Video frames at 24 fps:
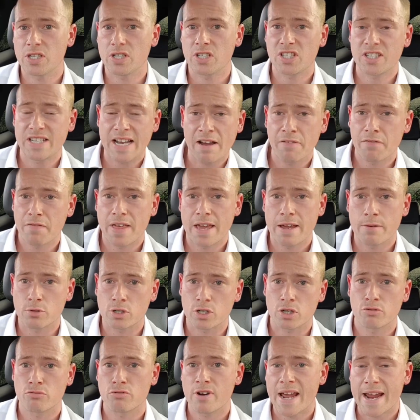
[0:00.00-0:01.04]
staff there
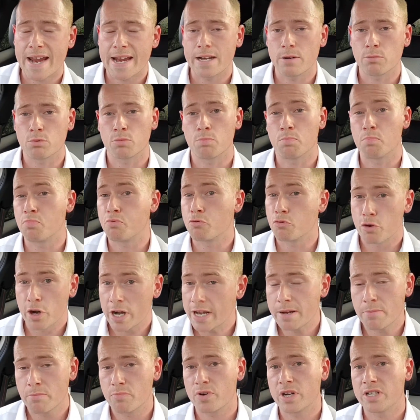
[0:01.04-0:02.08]
was great, it was a
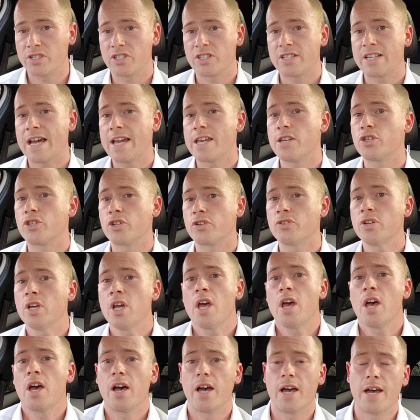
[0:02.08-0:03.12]
brilliant presentation,
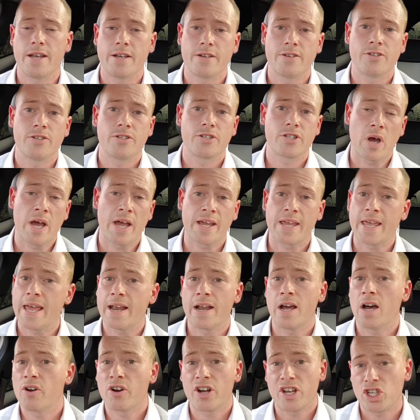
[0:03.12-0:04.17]
and
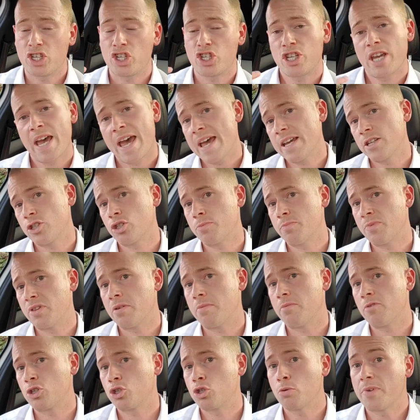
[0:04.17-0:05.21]
again I'm going to share some of
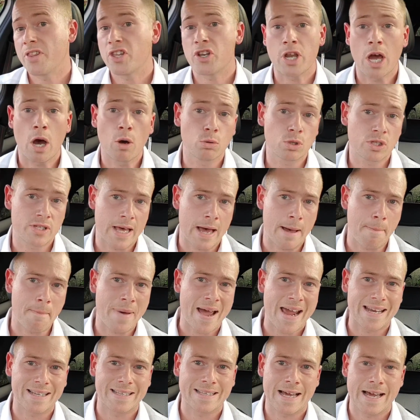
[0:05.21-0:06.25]
the notes that I
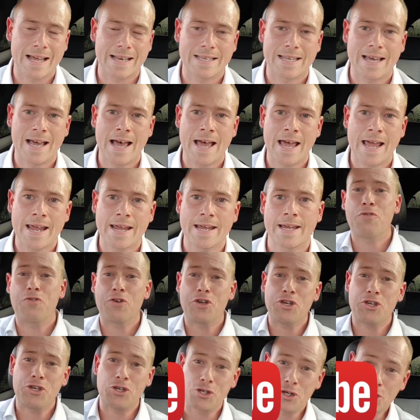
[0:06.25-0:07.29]
made that day.
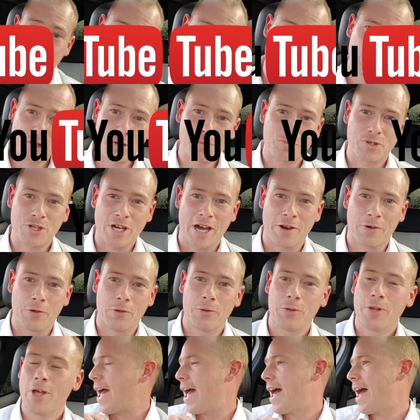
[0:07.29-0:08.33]
The YouTube
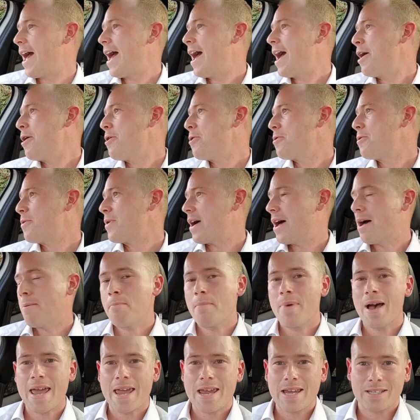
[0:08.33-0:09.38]
channel, how
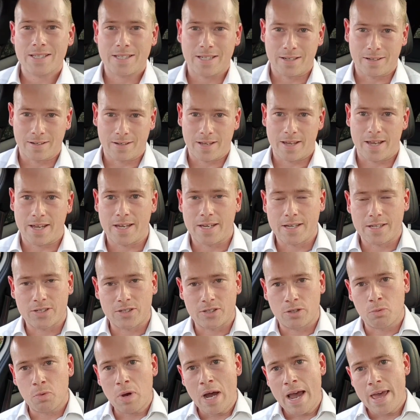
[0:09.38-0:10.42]
amazing
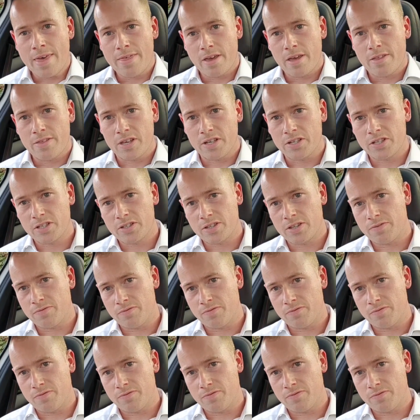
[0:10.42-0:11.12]
is the way that this